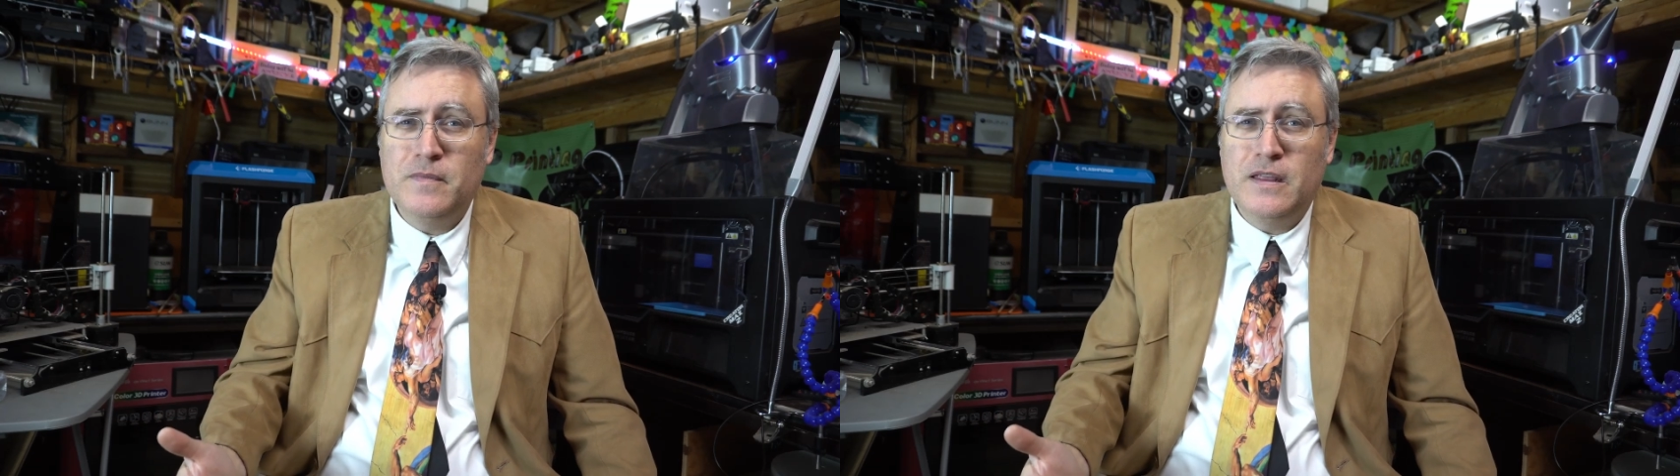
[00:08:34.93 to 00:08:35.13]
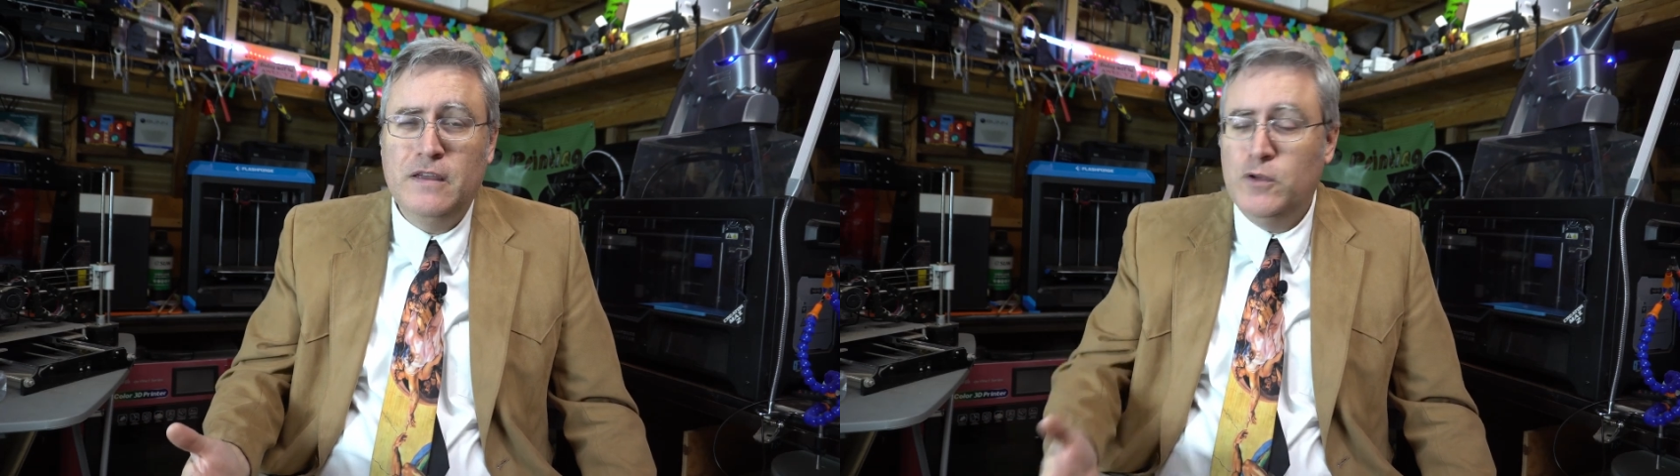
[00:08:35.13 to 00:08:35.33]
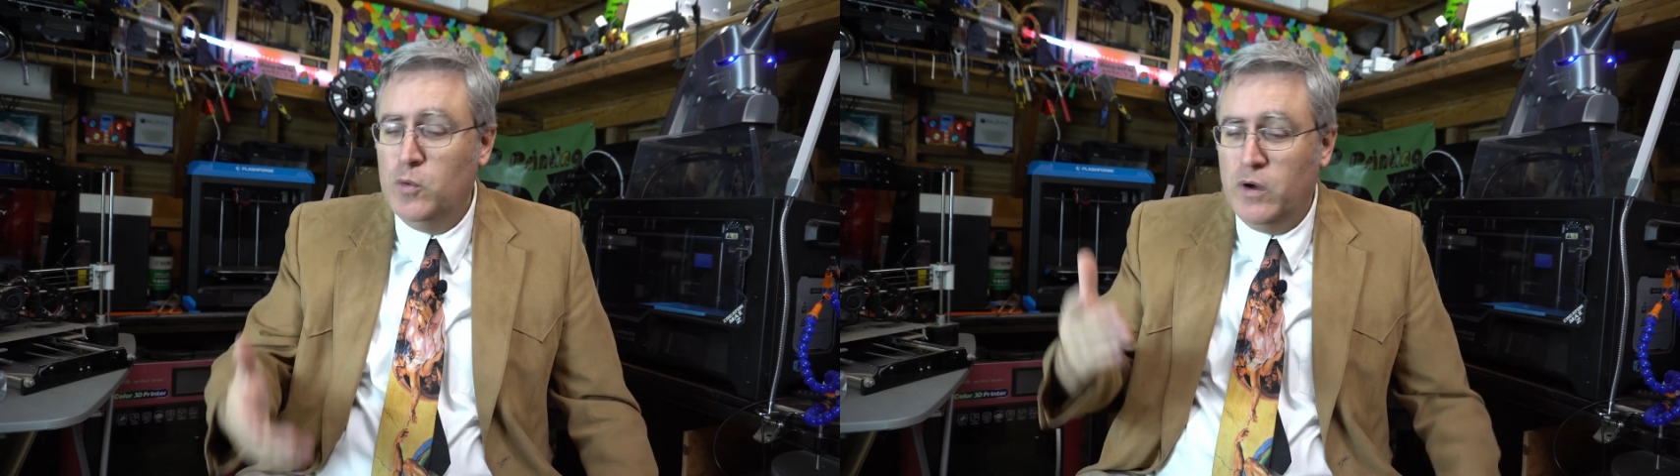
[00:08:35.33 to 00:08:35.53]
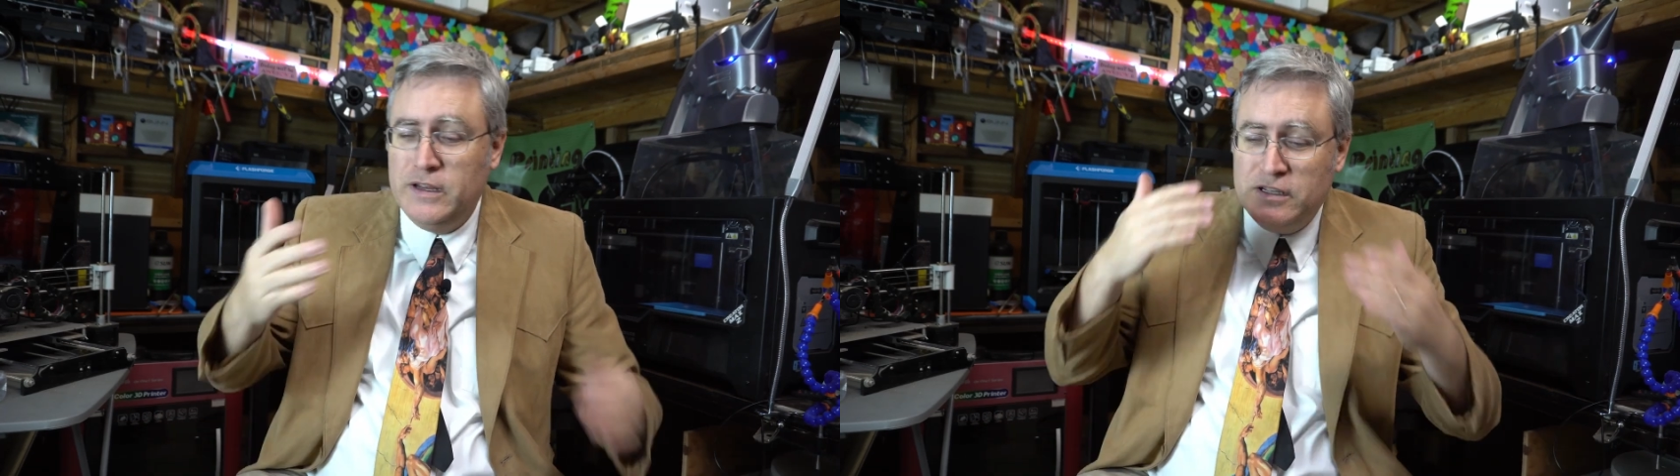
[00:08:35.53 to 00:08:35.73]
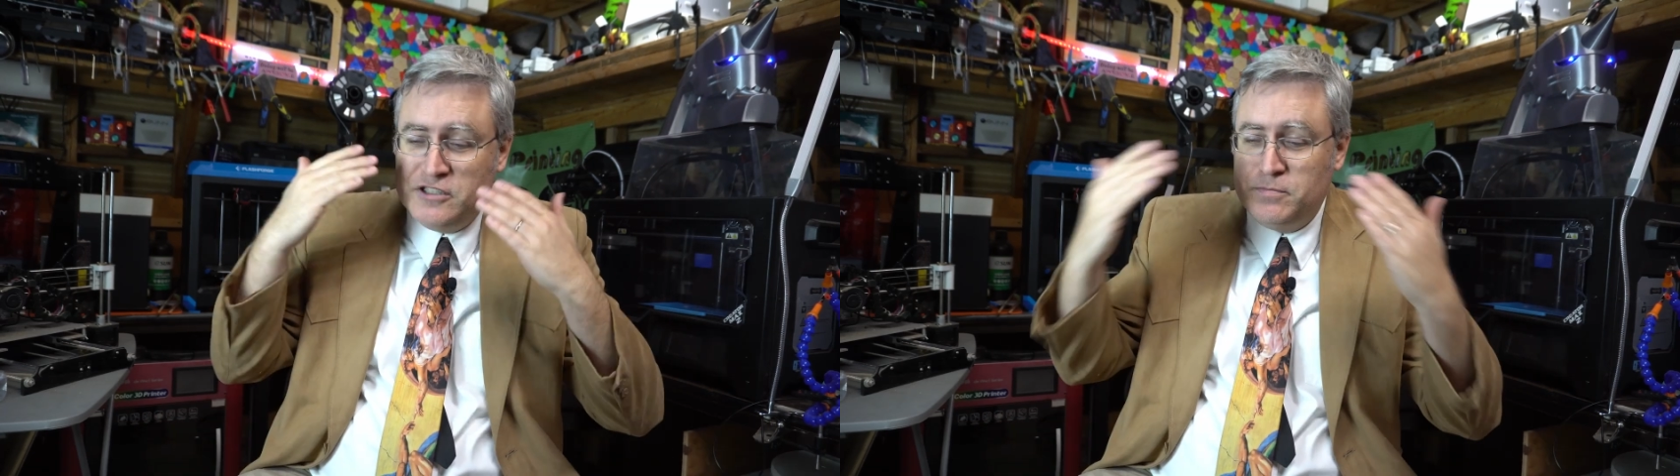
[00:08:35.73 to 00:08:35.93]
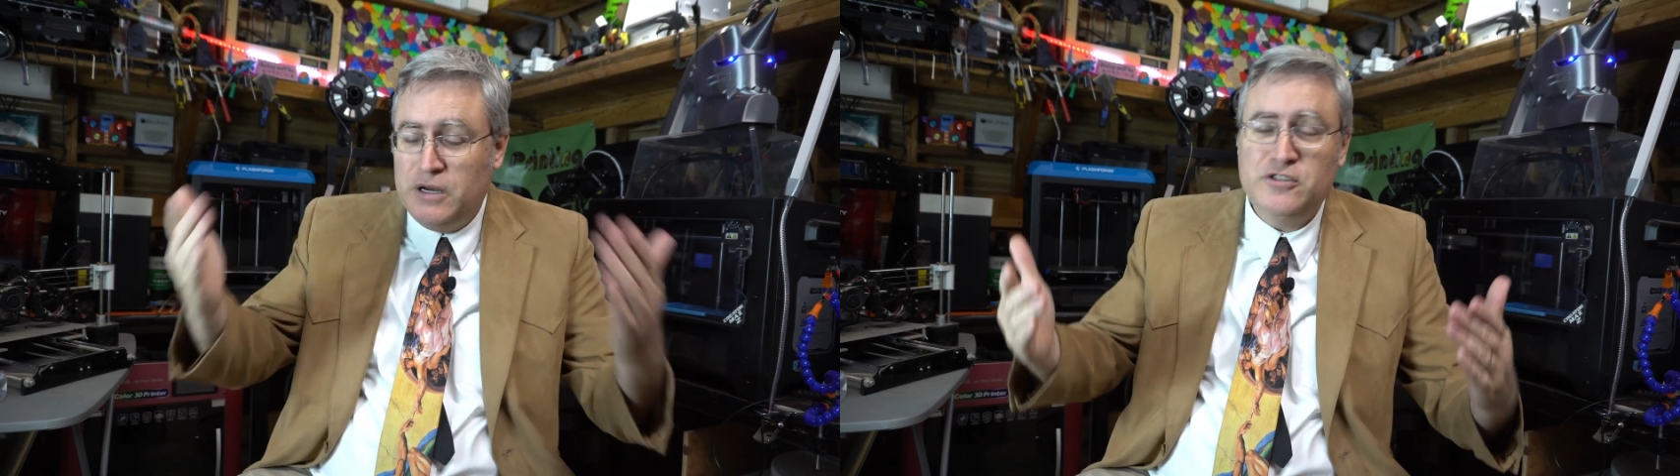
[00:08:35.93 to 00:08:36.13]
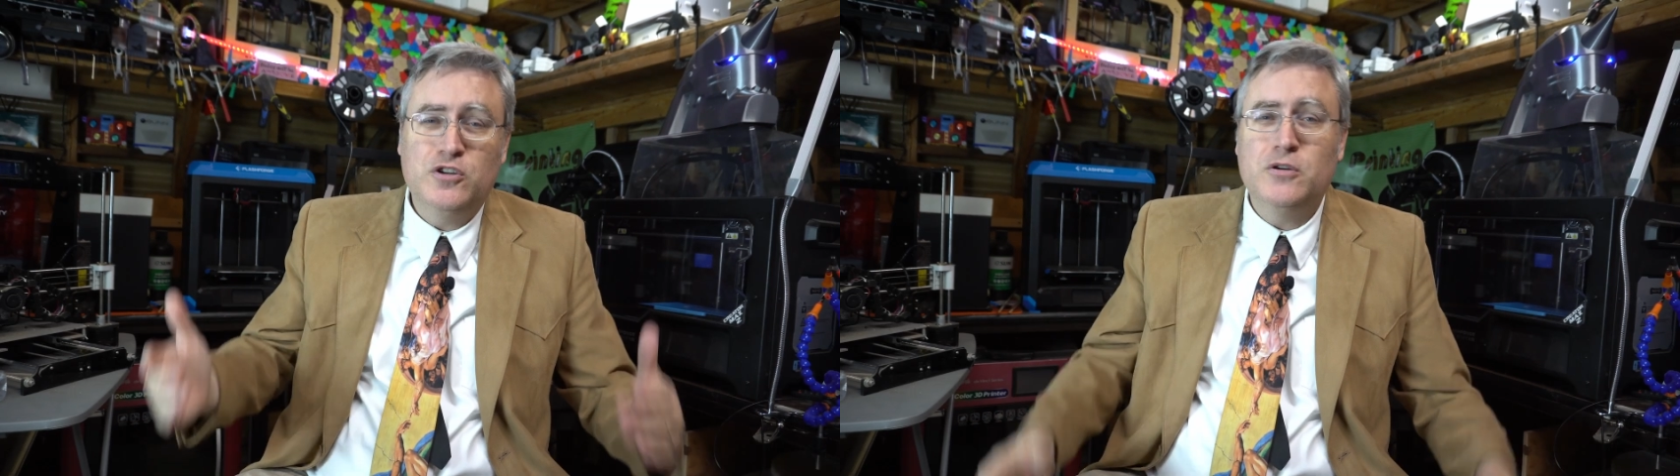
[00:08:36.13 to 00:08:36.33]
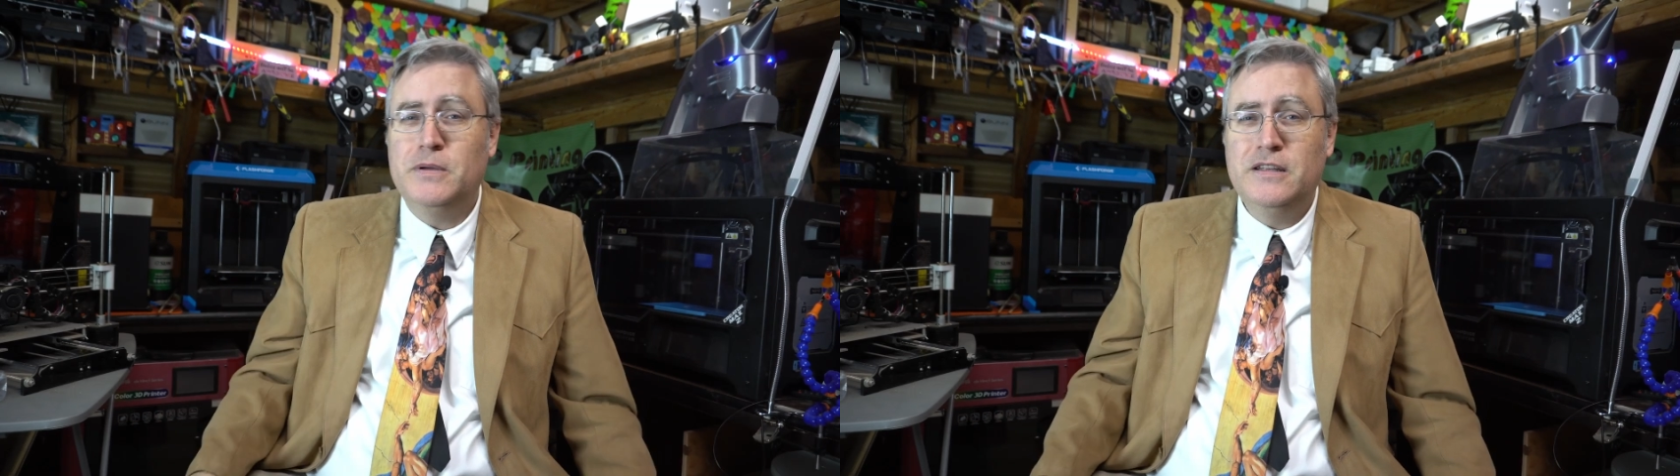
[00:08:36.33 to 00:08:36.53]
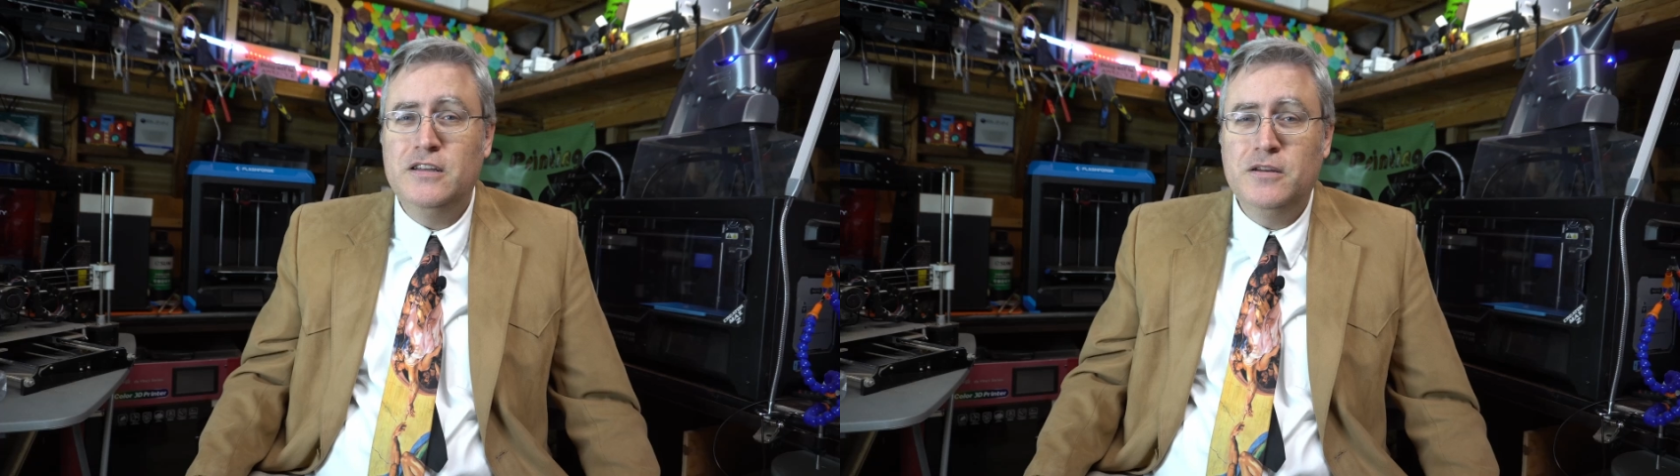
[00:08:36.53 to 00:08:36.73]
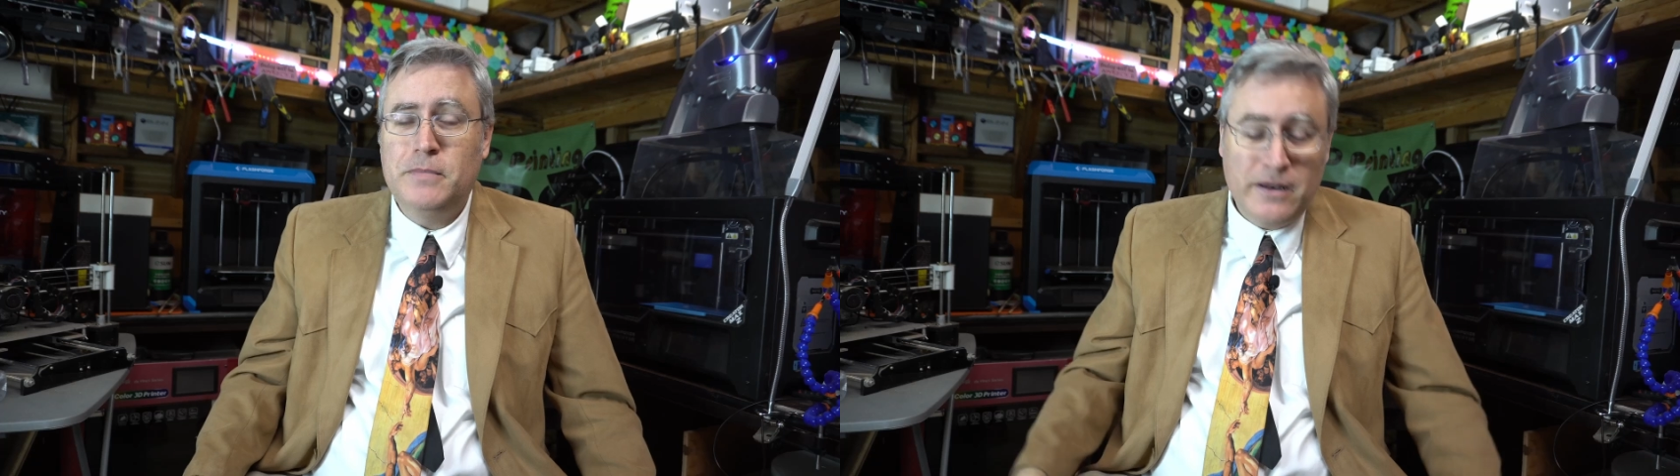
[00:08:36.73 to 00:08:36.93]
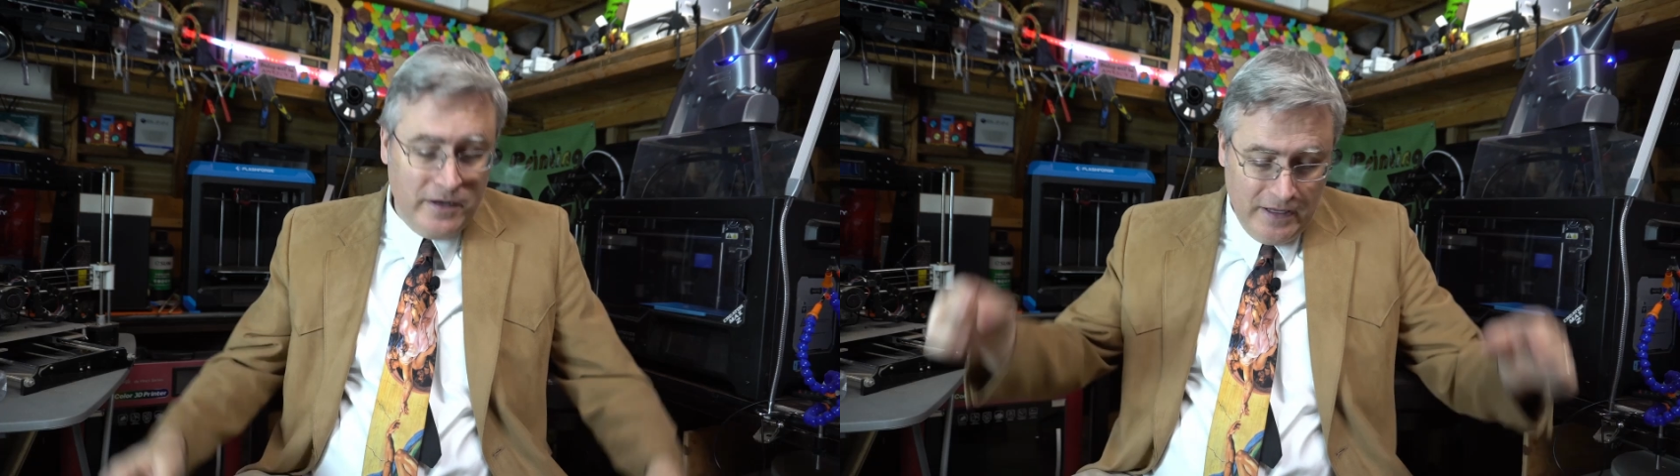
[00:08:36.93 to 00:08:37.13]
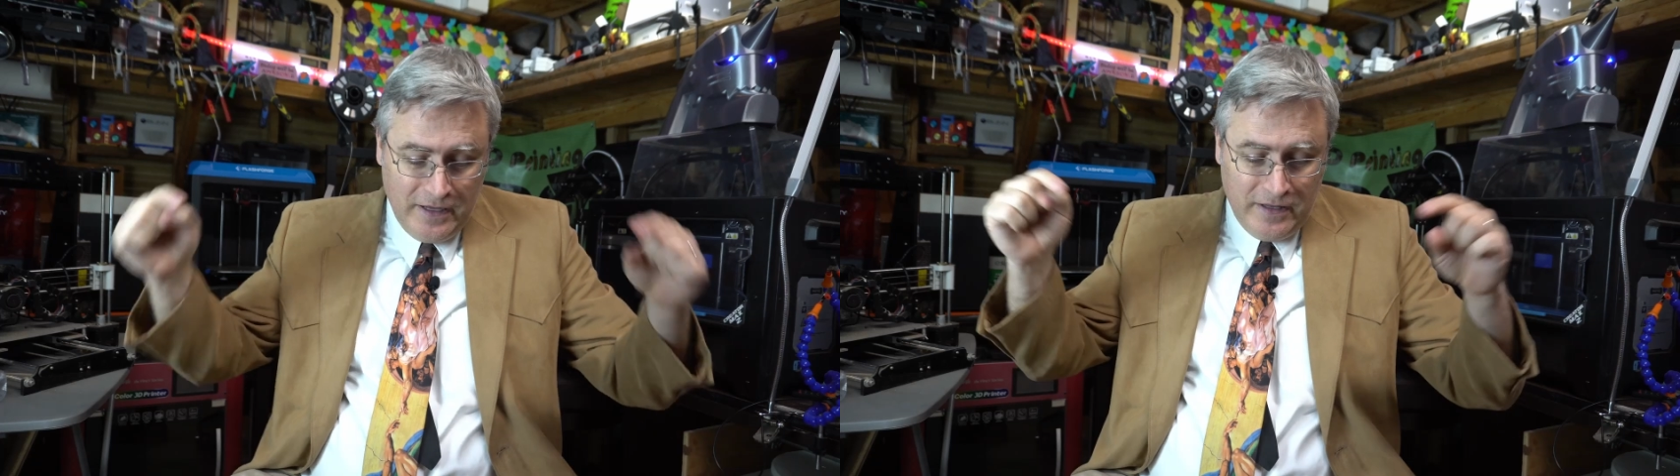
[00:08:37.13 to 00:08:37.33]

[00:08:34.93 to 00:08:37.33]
if you want to express your opinion about it,